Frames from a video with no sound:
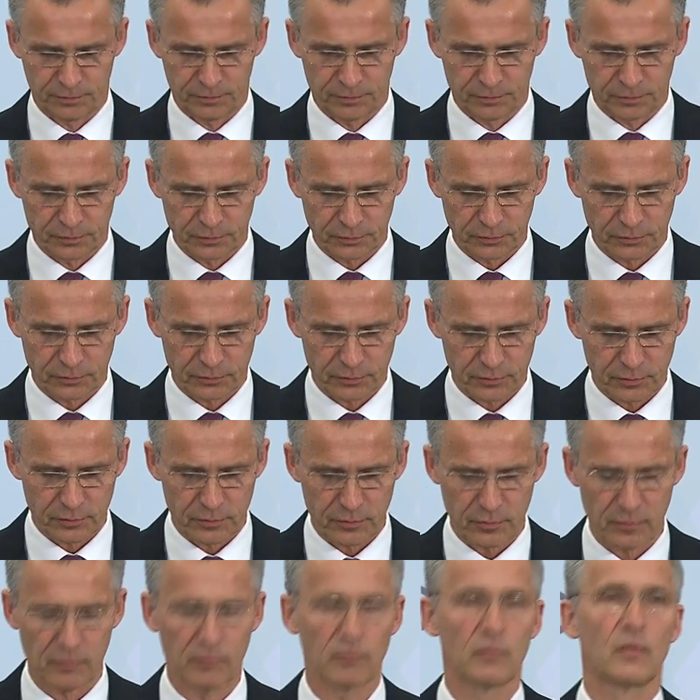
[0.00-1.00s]

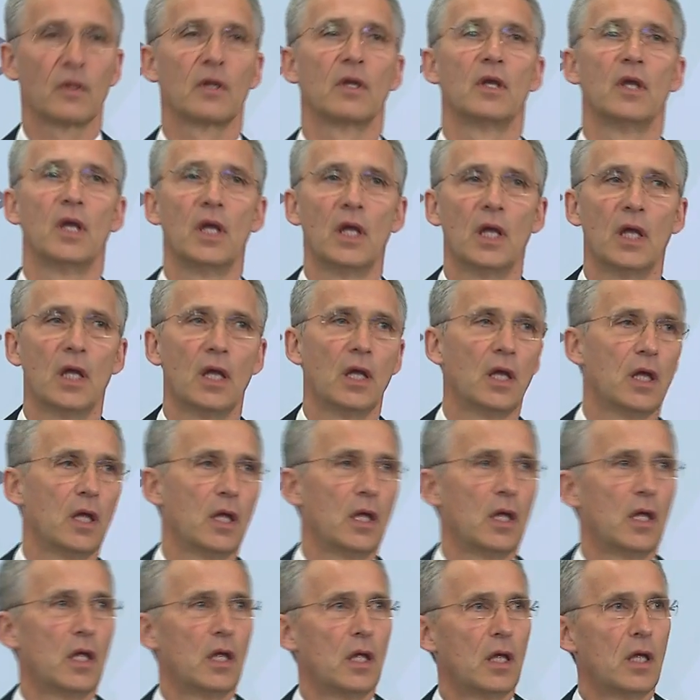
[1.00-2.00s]

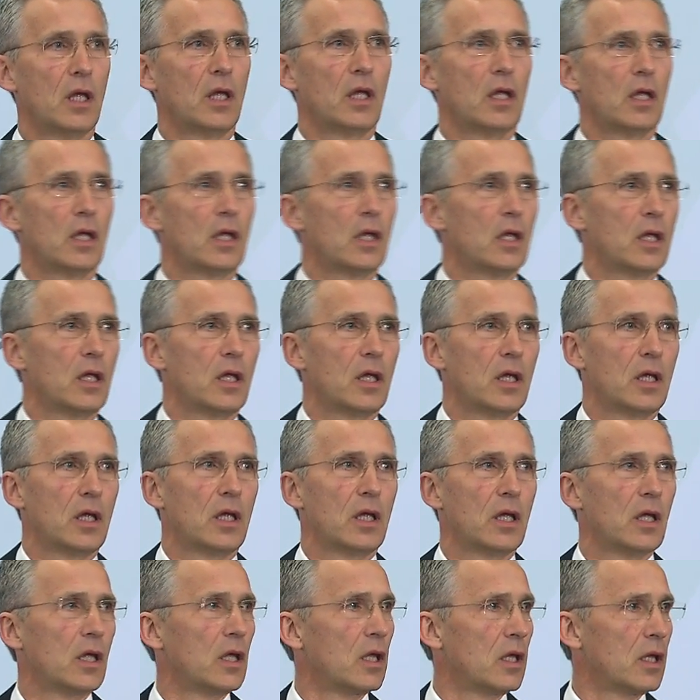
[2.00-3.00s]

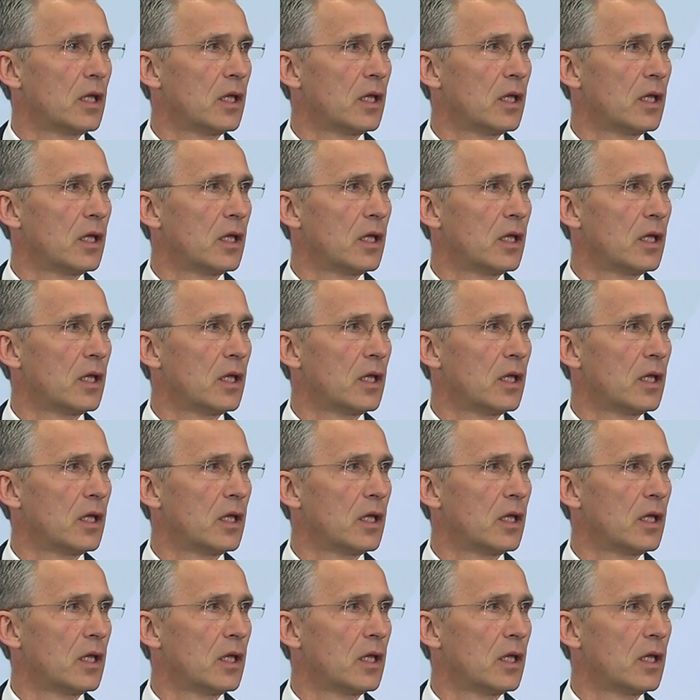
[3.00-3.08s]
Nothing is said.